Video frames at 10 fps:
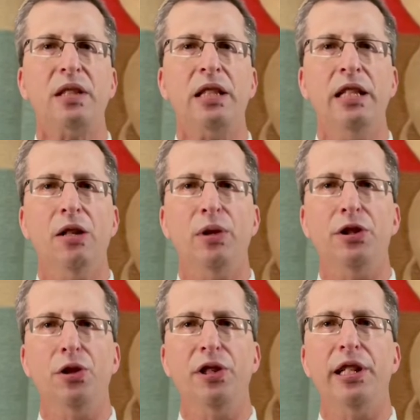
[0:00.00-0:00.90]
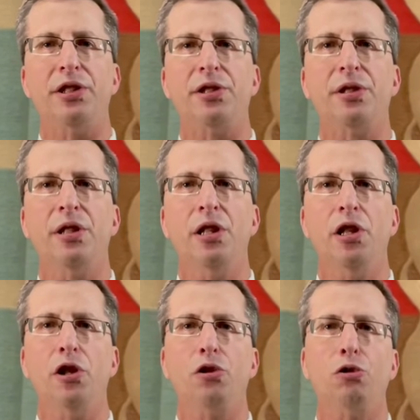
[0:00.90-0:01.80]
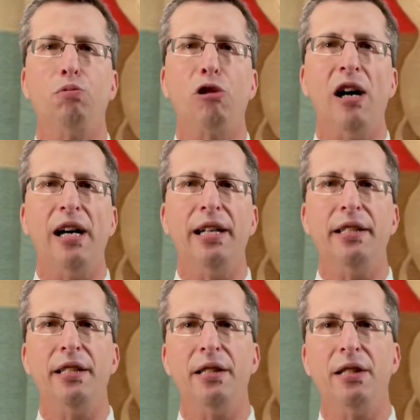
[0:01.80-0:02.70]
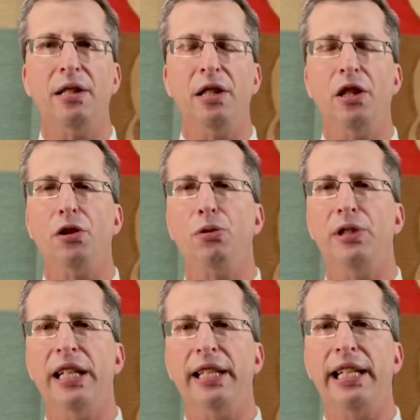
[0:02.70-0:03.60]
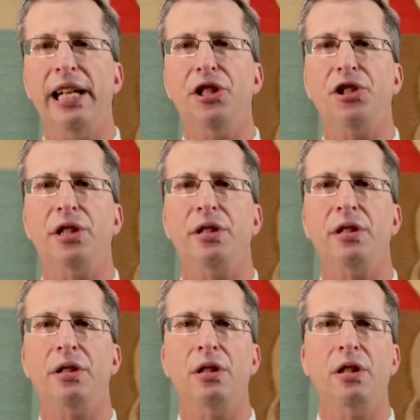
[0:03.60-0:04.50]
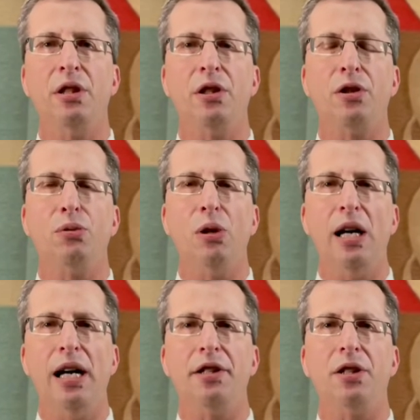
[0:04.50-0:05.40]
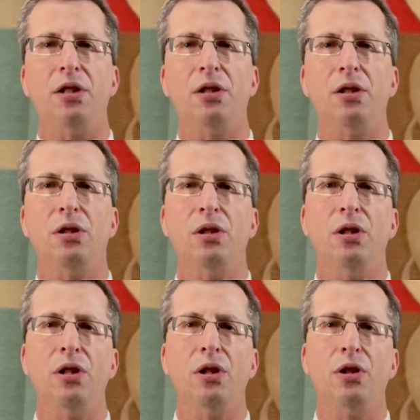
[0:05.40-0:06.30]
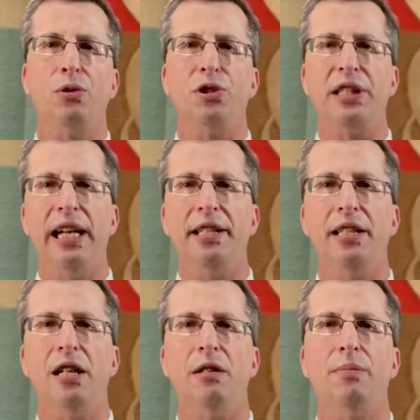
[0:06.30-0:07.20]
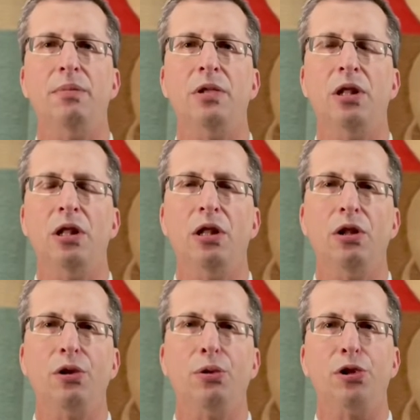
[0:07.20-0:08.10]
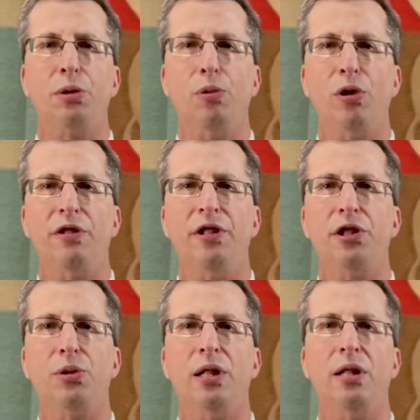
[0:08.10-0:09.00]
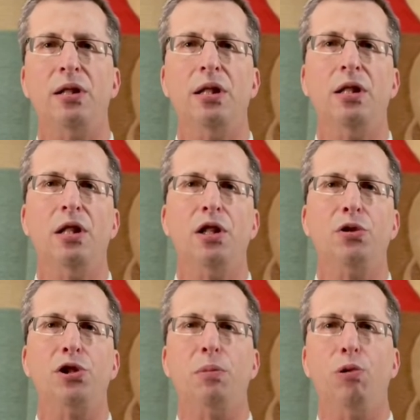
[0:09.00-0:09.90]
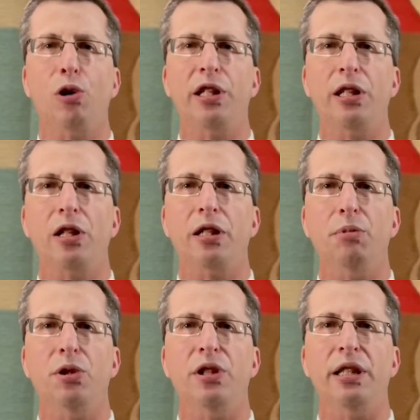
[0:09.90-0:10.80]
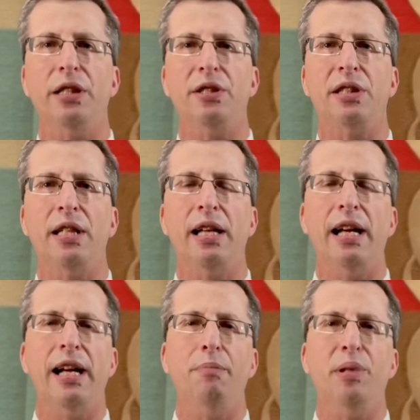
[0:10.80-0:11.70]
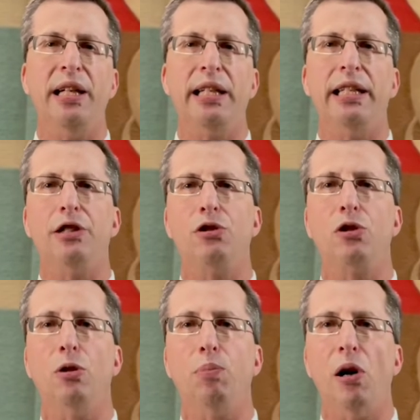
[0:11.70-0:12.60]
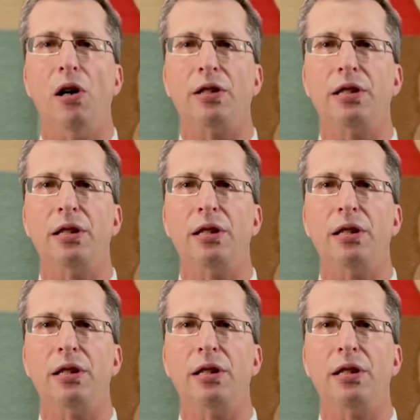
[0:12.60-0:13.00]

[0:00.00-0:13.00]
And we do this through pride, through dedication, through honor, through standing up, through support of Israel, through supporting our communities, and being an integral part